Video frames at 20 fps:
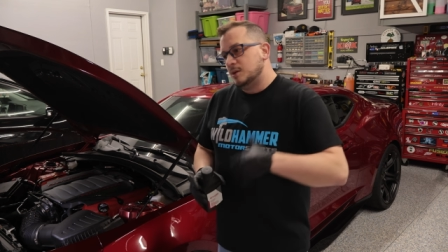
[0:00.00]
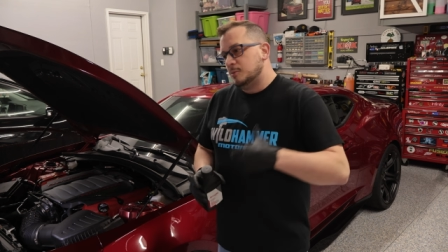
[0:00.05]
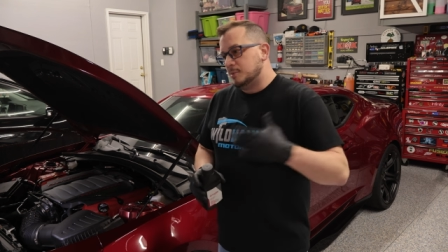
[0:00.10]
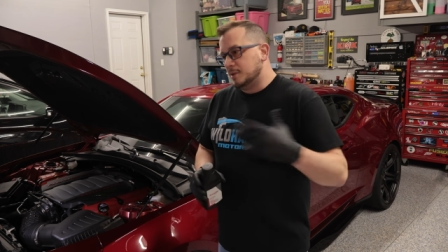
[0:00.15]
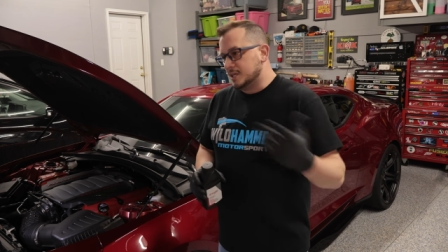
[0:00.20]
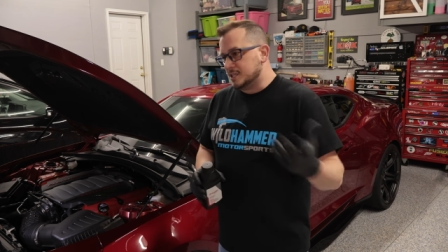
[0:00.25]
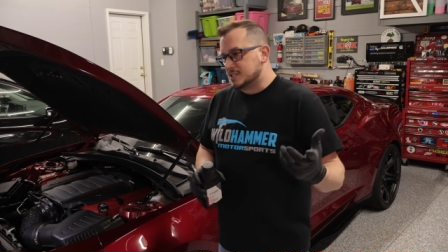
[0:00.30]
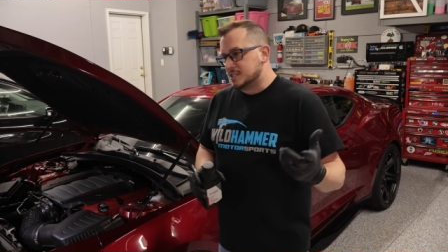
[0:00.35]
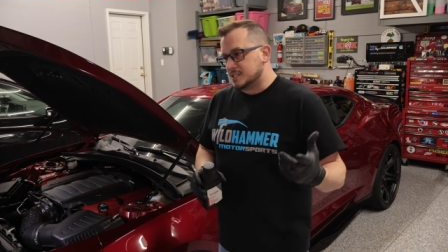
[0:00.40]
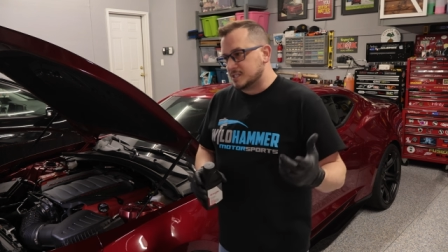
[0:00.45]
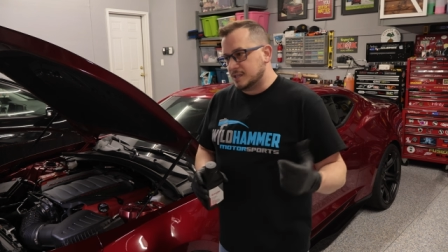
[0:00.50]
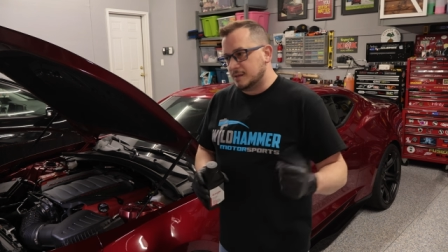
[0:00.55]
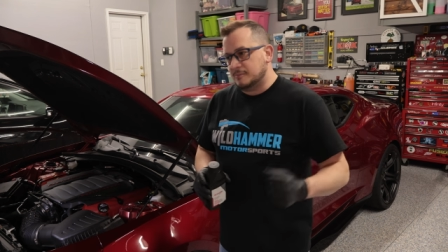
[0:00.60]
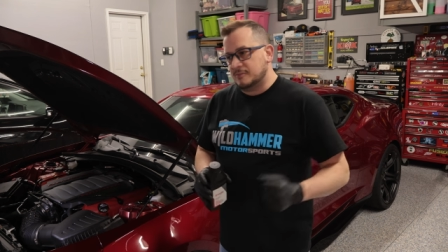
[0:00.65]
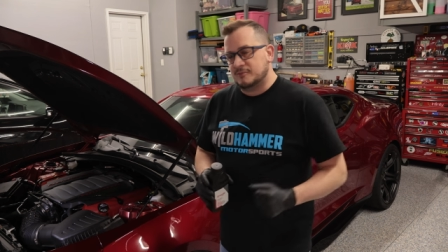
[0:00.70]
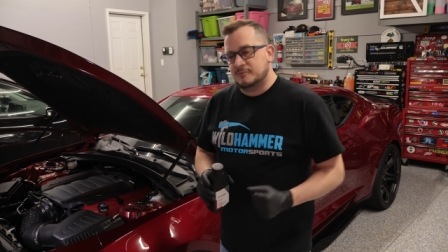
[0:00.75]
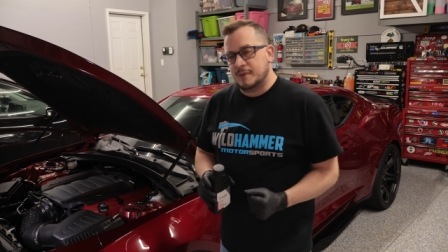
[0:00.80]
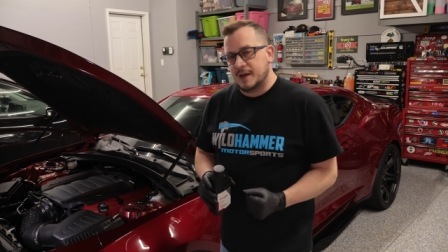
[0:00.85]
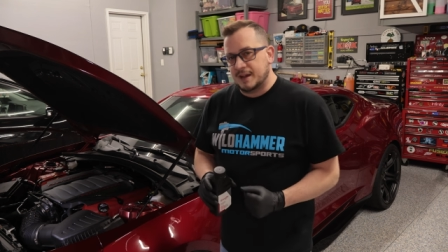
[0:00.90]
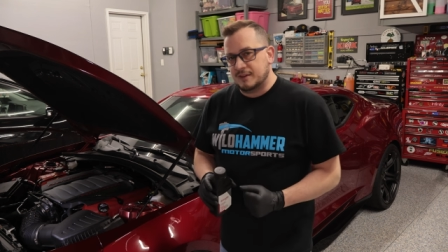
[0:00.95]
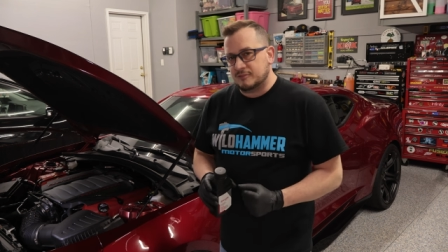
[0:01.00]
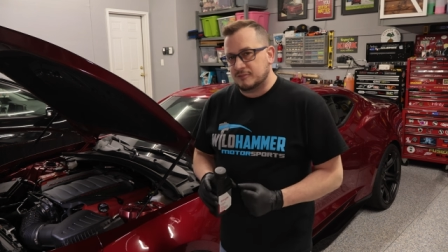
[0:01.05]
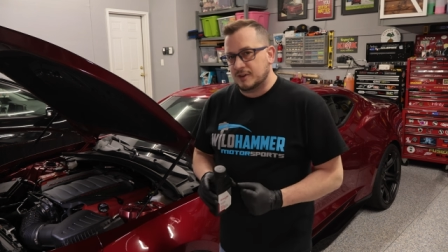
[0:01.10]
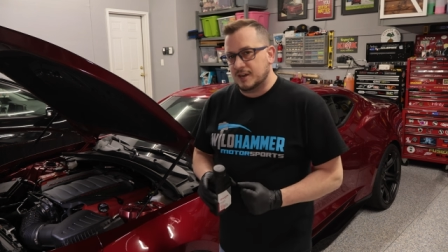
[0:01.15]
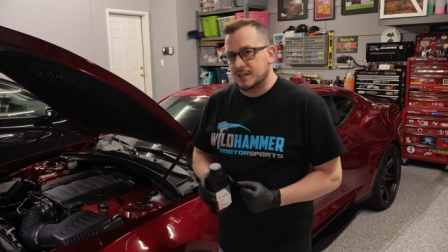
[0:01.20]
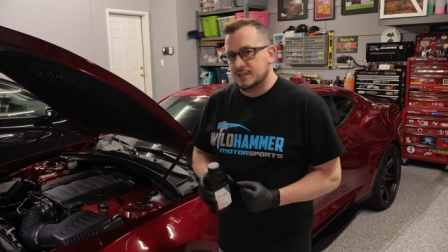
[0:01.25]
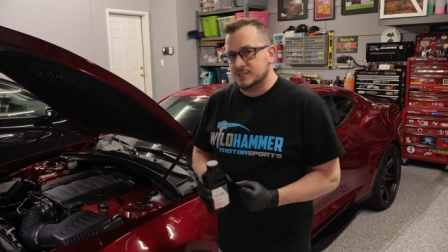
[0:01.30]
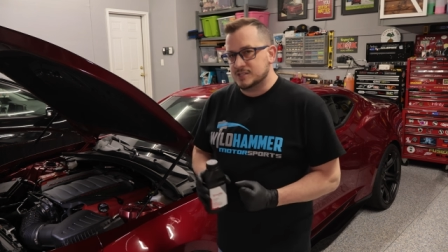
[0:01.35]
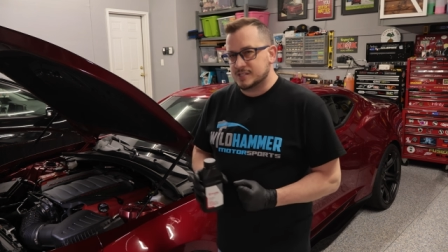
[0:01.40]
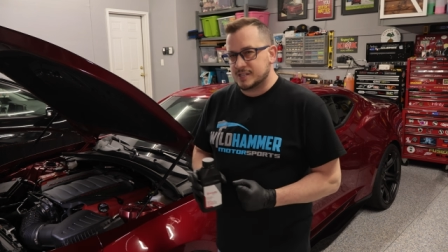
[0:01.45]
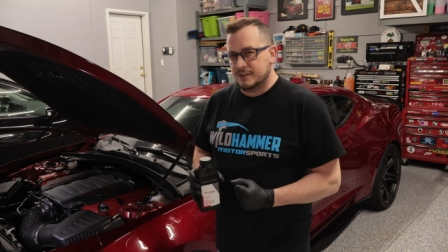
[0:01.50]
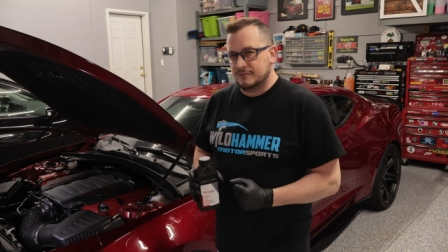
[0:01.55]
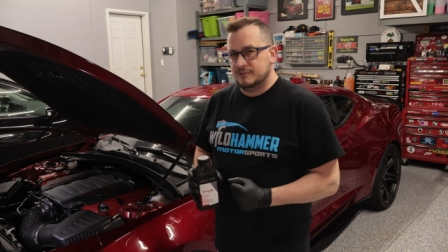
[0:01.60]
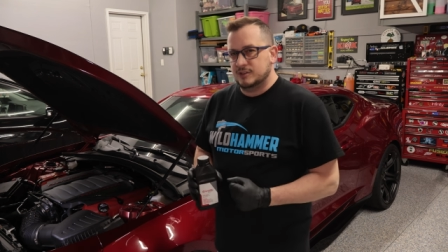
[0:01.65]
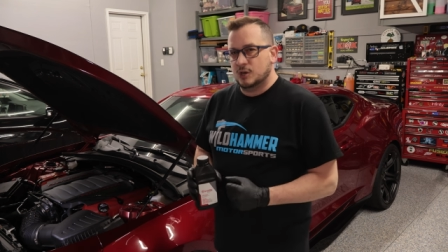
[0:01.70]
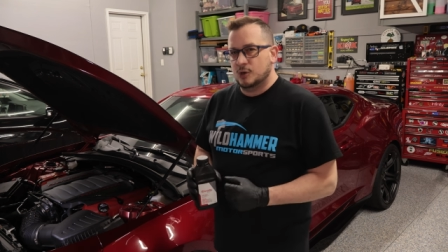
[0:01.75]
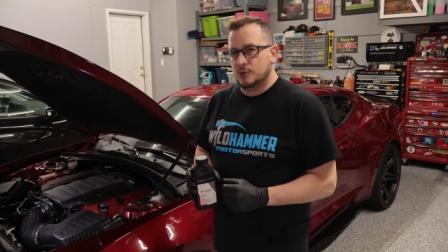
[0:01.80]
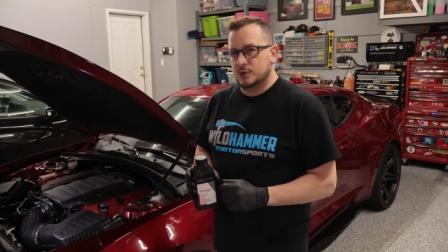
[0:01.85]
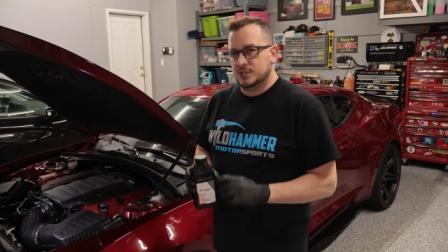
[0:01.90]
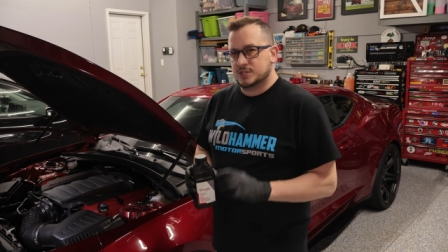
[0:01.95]
Plus, some of my friends have
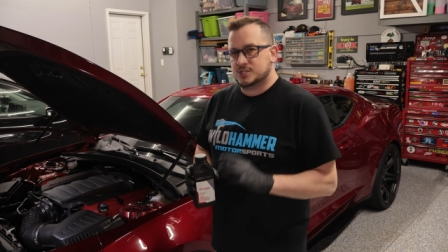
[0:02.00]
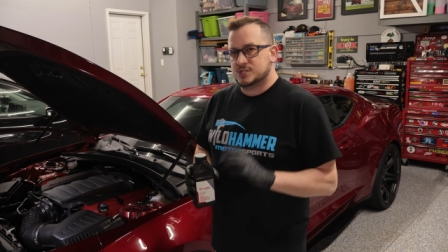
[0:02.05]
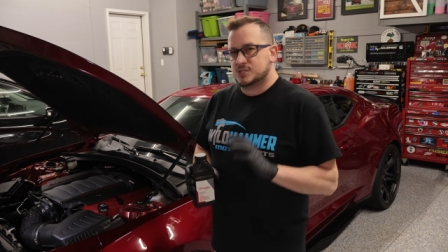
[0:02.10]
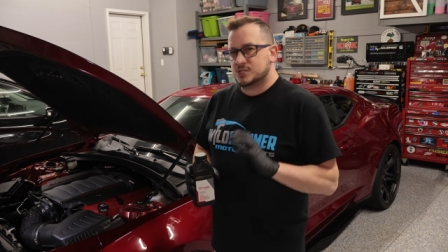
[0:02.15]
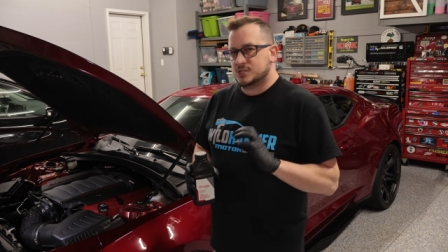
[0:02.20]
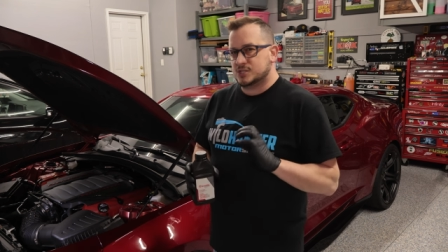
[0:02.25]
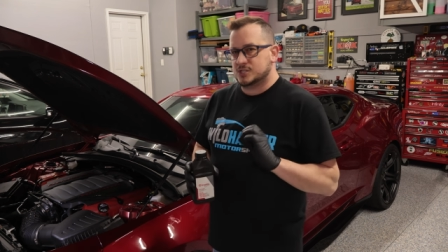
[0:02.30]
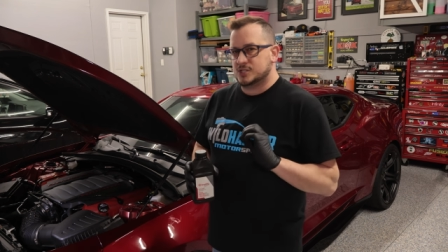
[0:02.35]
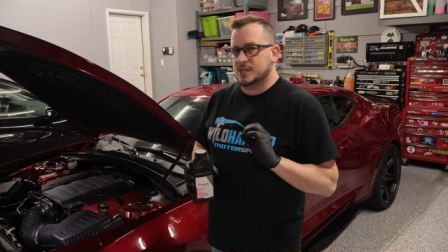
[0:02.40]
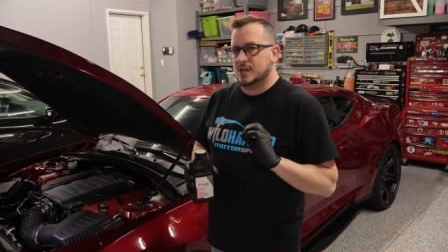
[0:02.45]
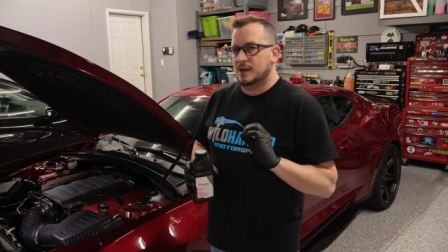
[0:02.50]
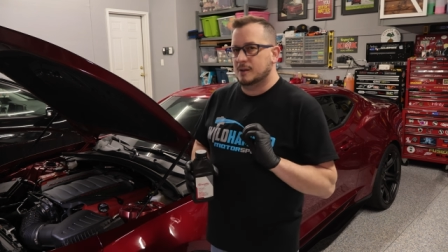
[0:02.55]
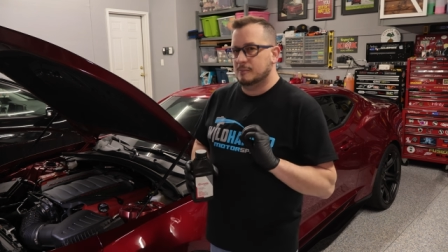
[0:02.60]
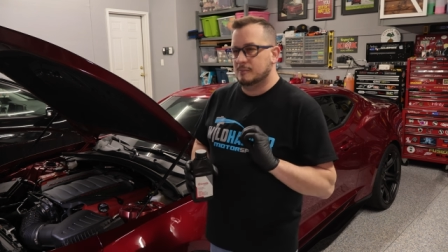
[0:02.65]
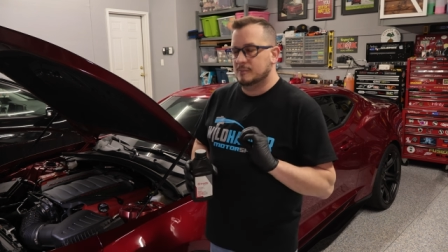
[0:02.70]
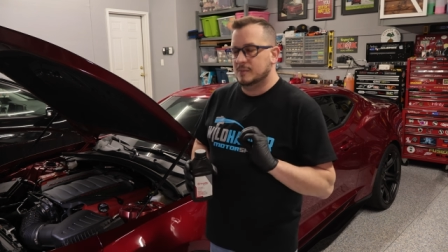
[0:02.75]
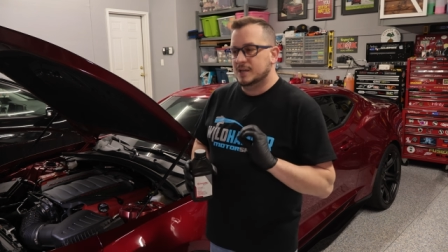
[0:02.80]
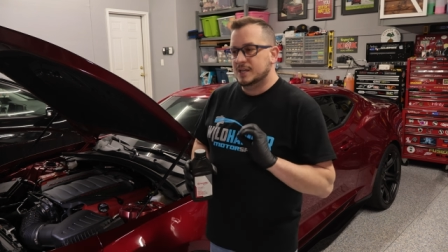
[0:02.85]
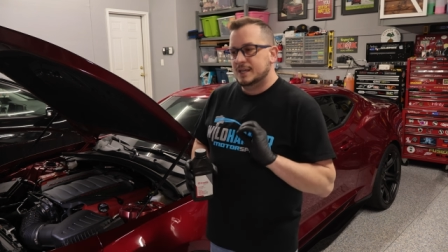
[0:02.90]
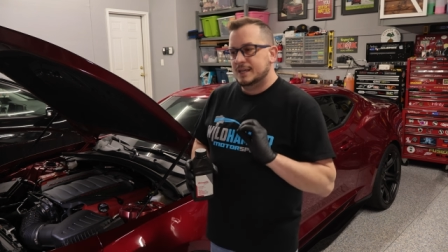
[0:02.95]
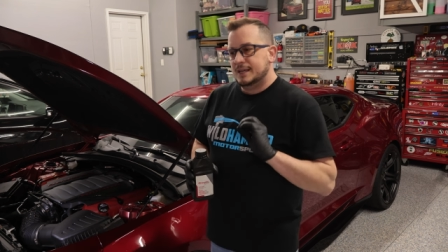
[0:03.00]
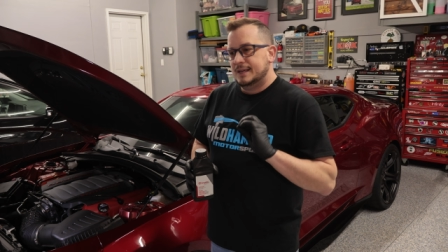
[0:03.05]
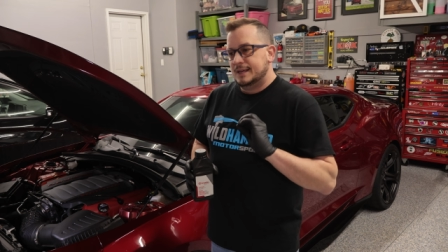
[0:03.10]
noticed some